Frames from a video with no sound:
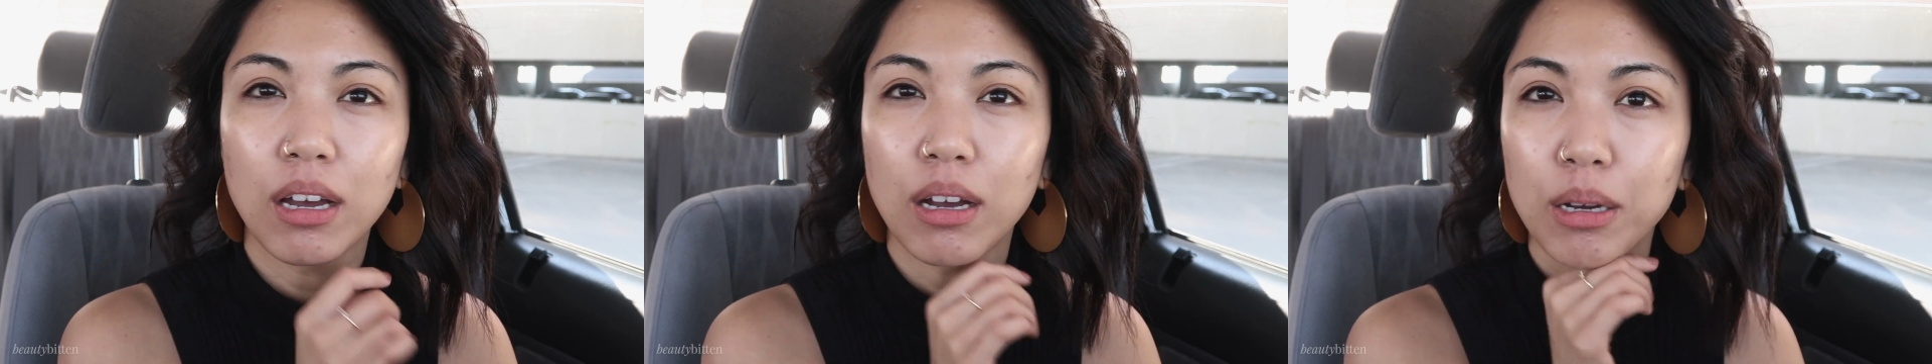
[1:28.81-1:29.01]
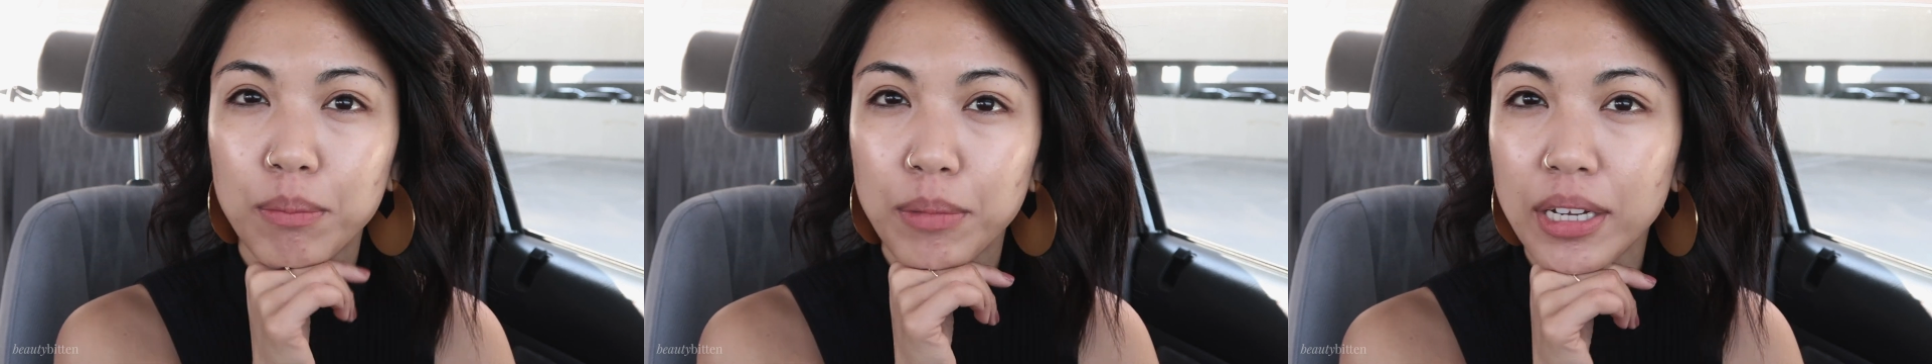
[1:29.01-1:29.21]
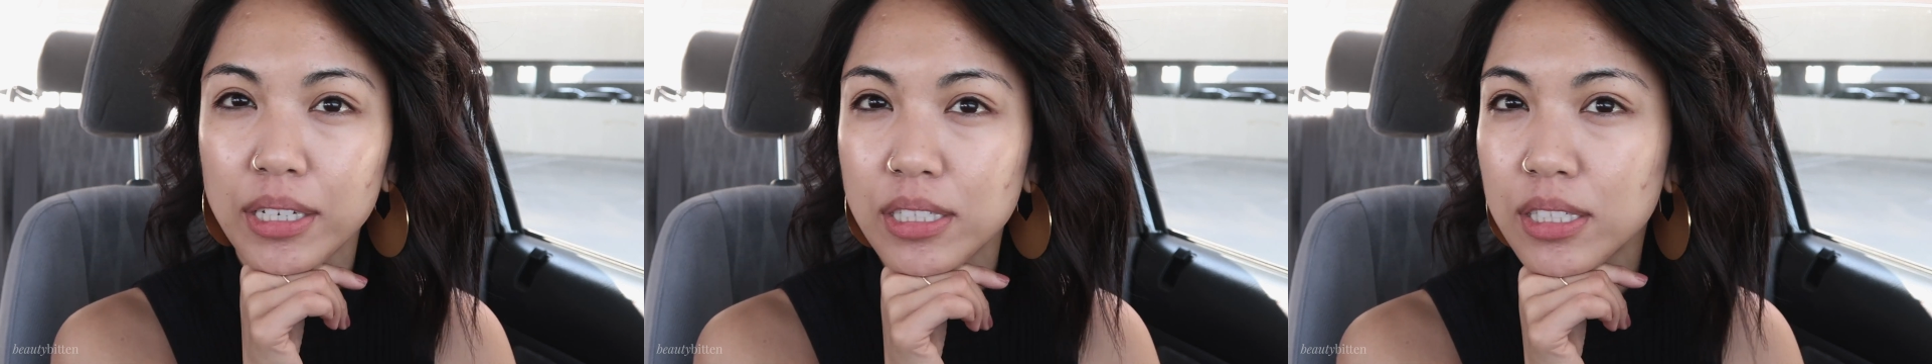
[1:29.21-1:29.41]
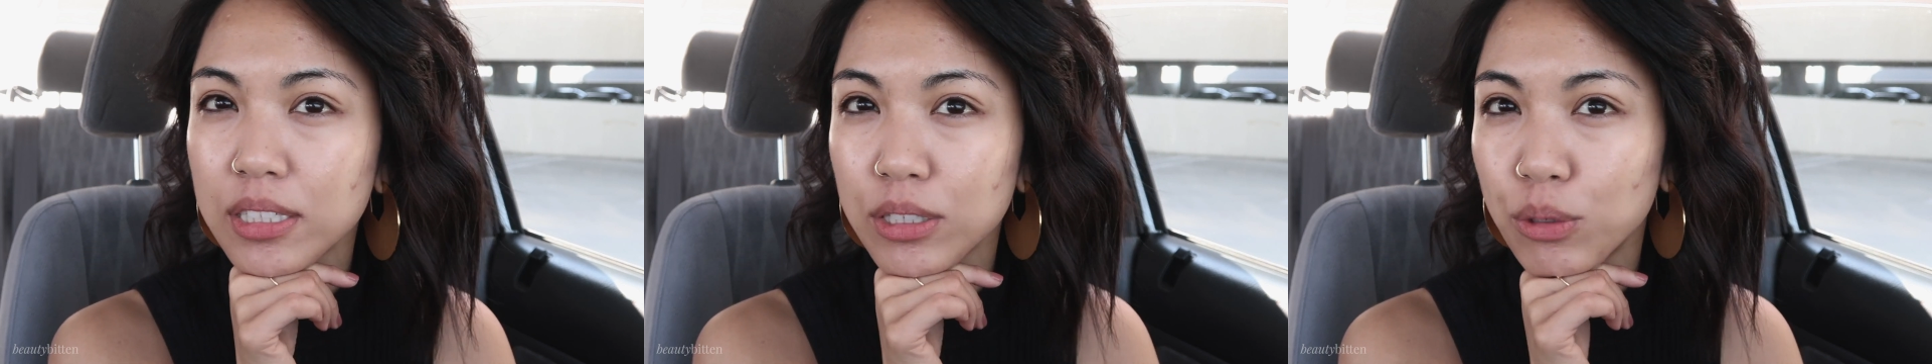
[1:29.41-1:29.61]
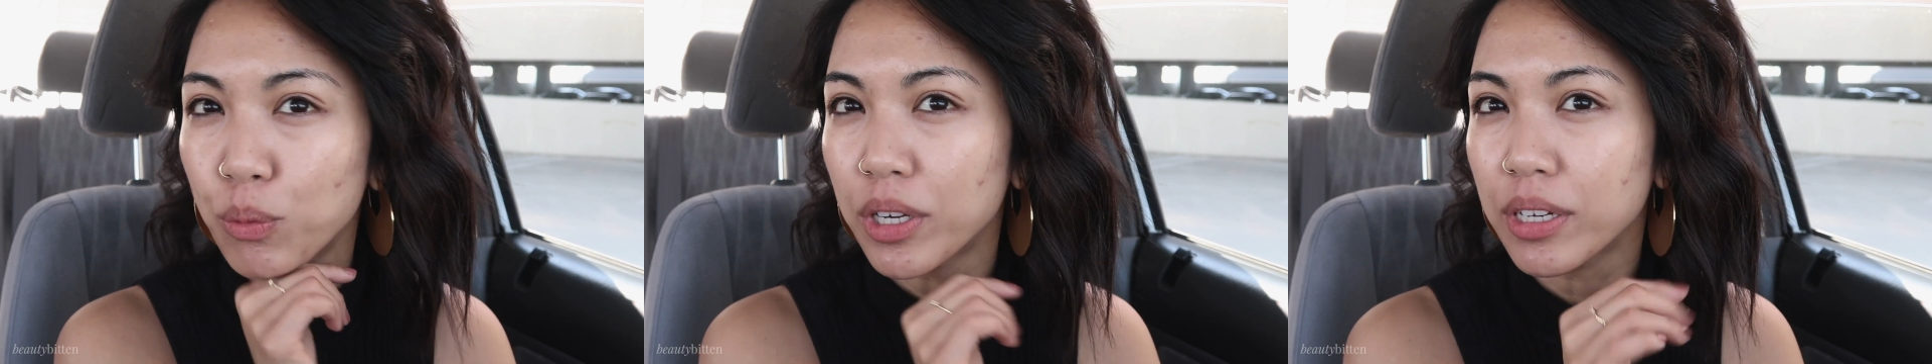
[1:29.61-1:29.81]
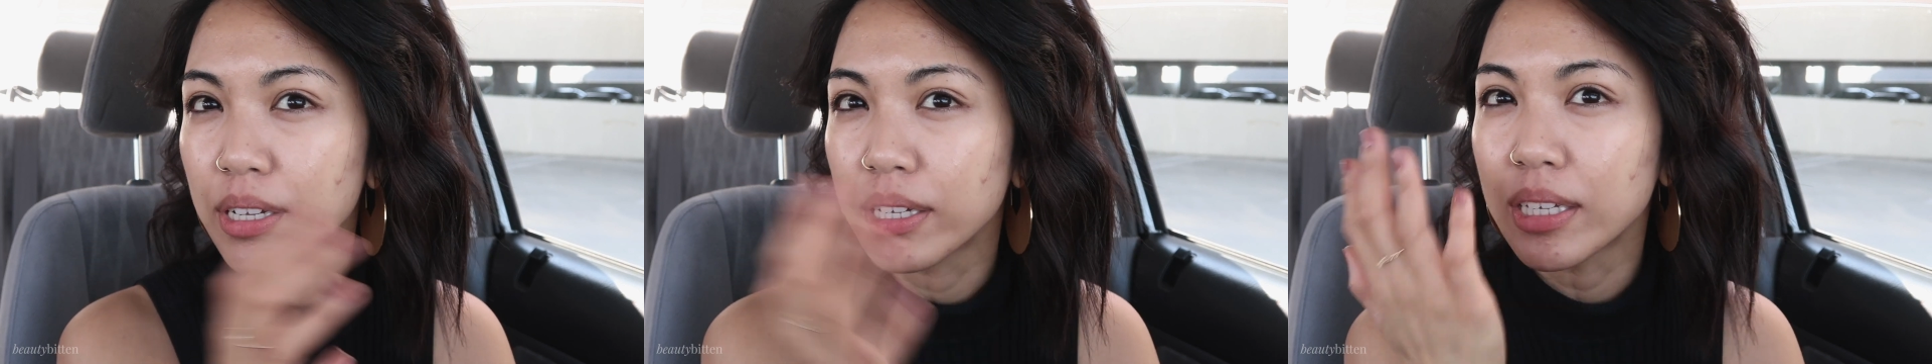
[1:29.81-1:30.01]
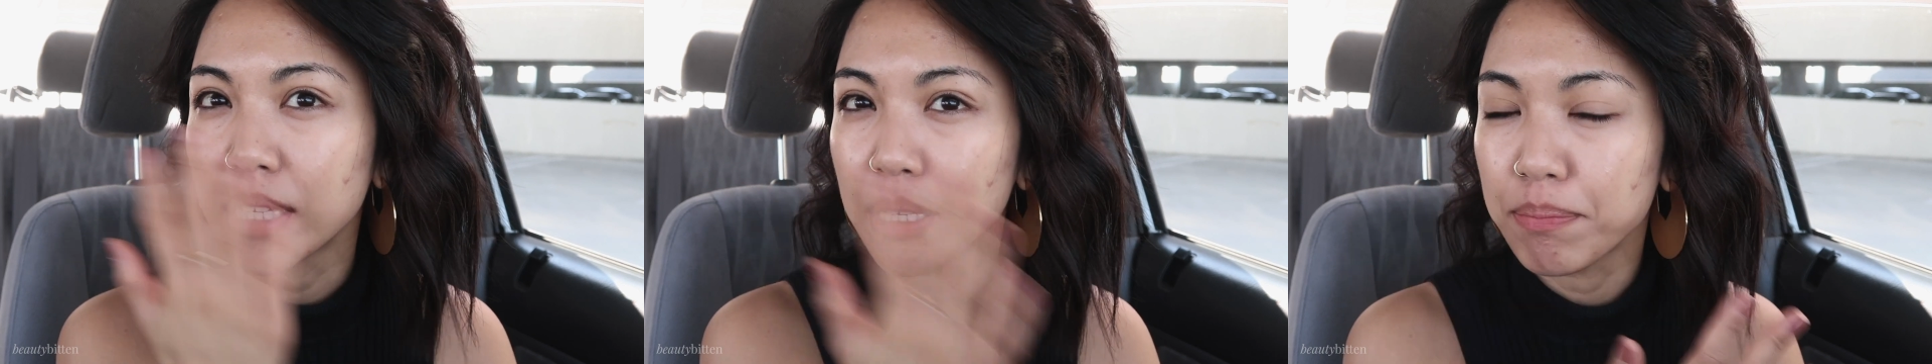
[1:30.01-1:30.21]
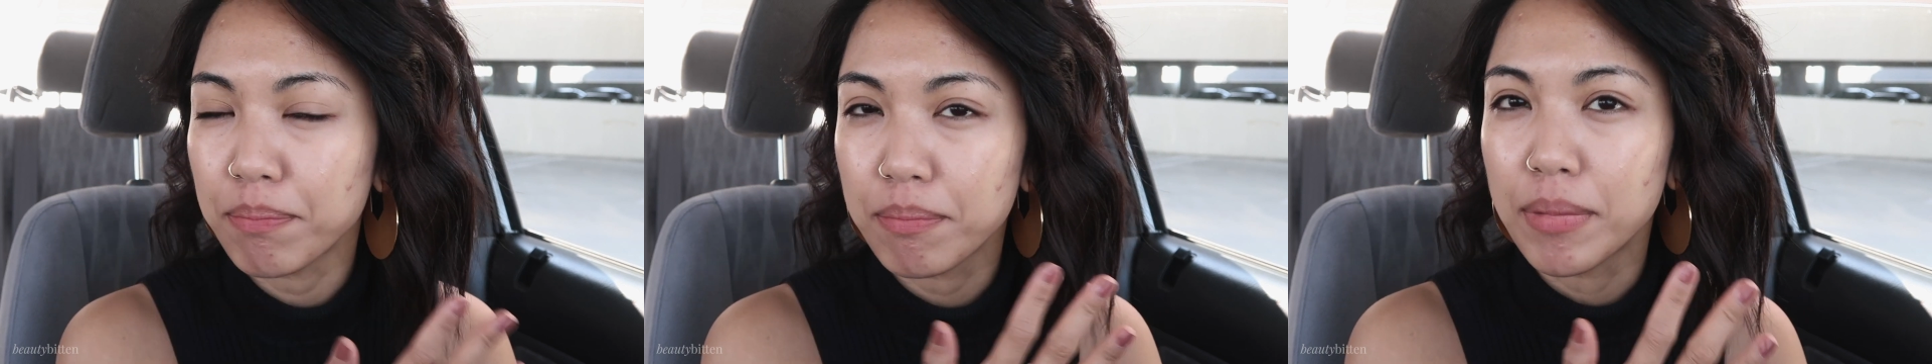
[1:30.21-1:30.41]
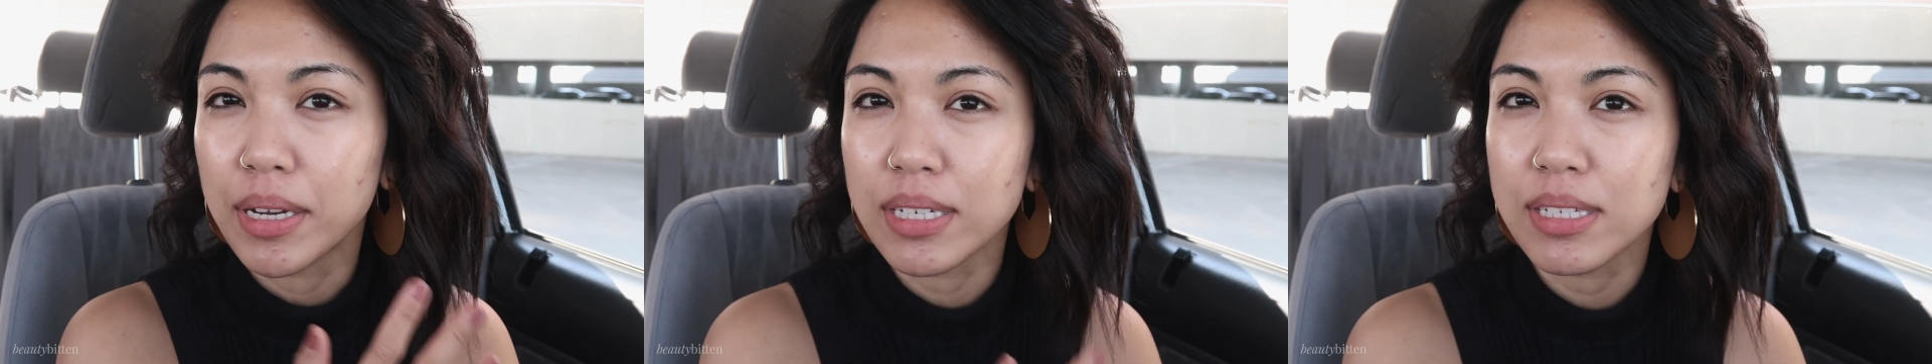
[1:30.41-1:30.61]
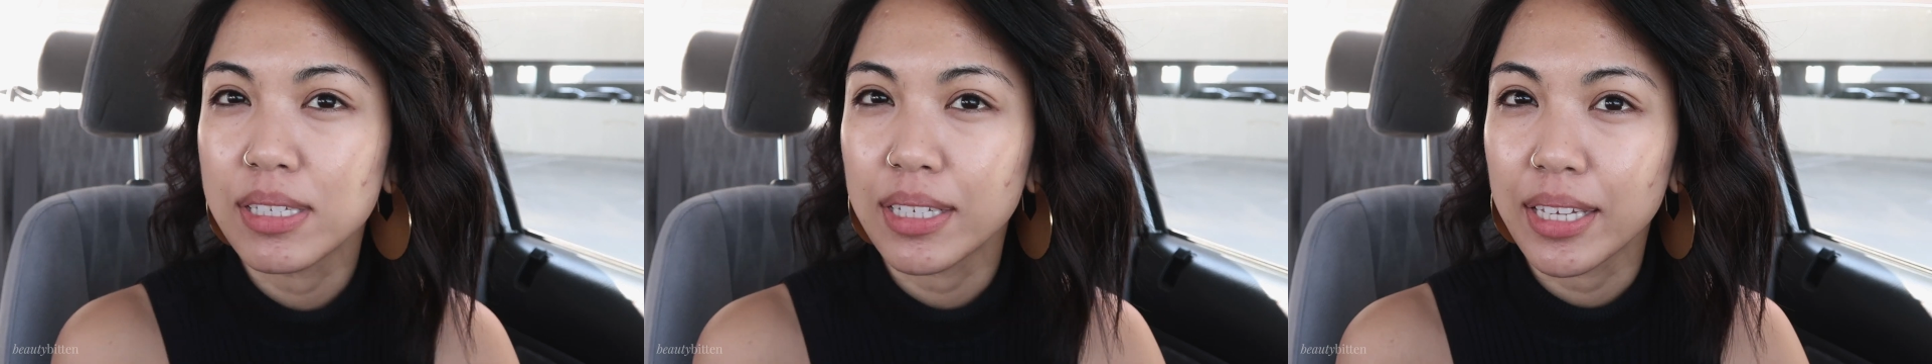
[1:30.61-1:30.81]
I still want to keep
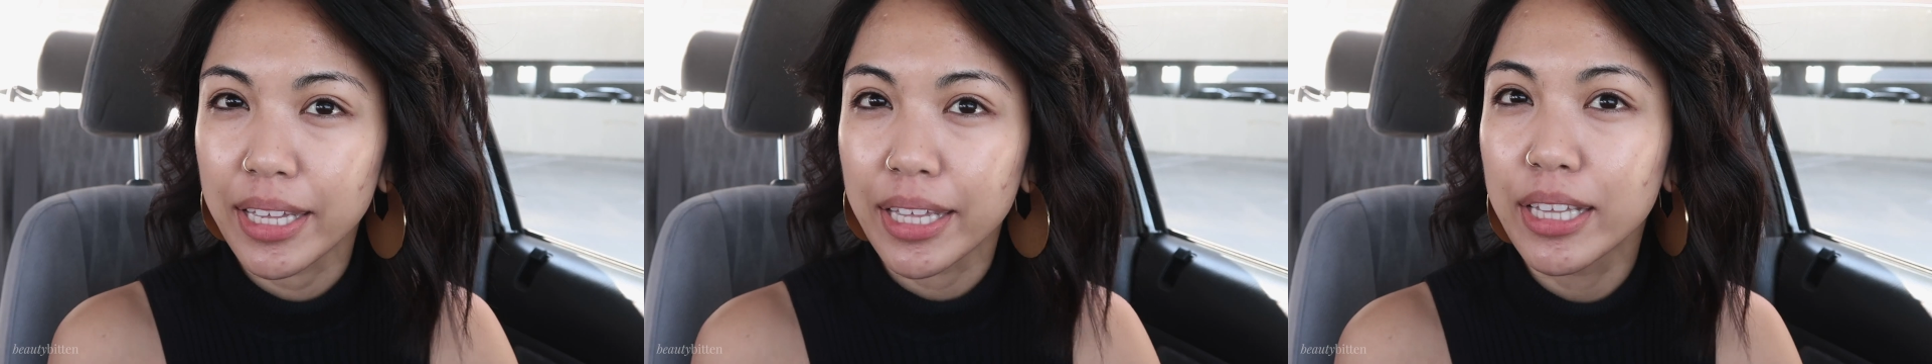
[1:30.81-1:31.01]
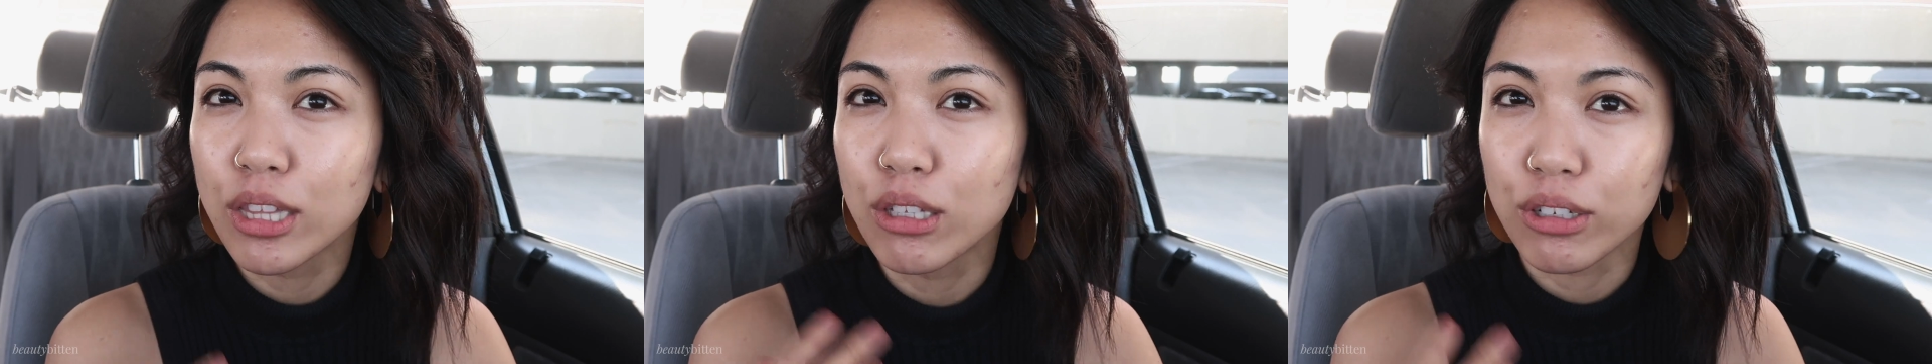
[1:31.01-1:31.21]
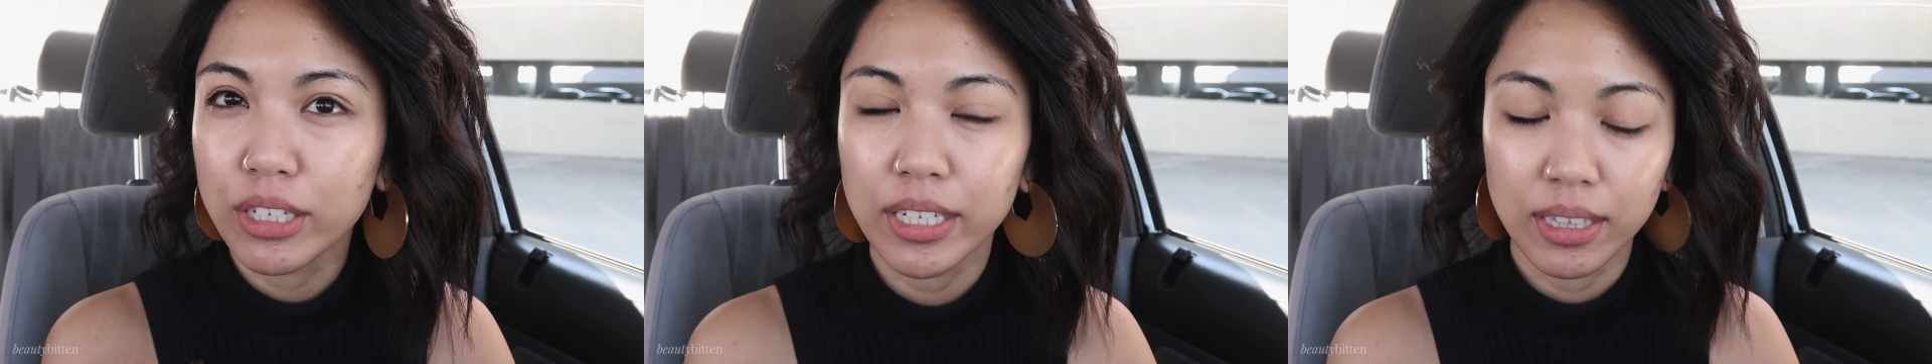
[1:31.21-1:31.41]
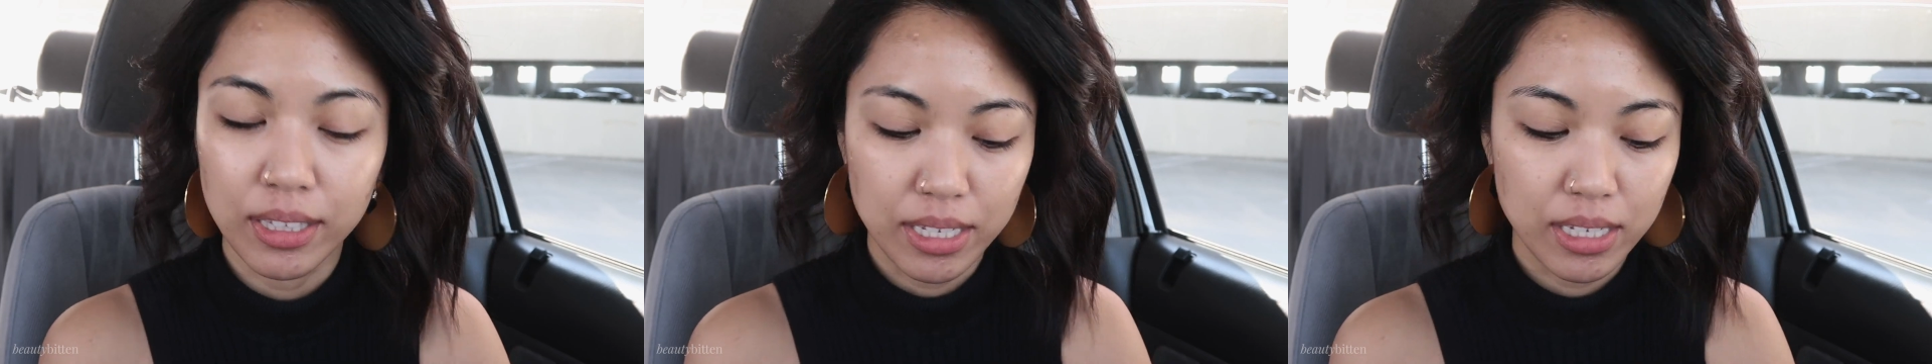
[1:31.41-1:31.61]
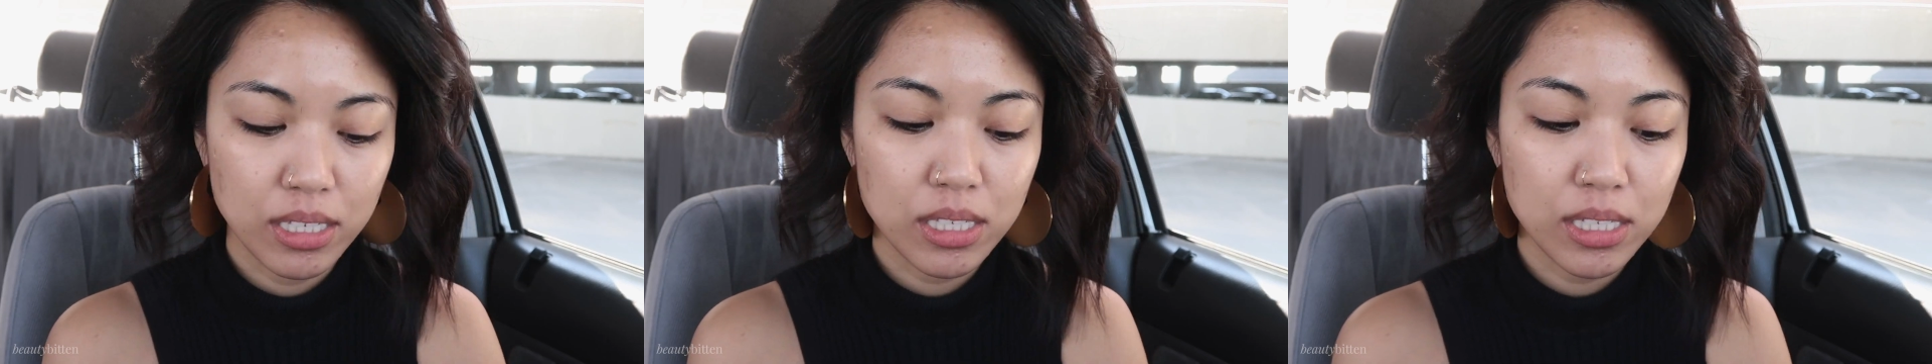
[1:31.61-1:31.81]
my skin looking like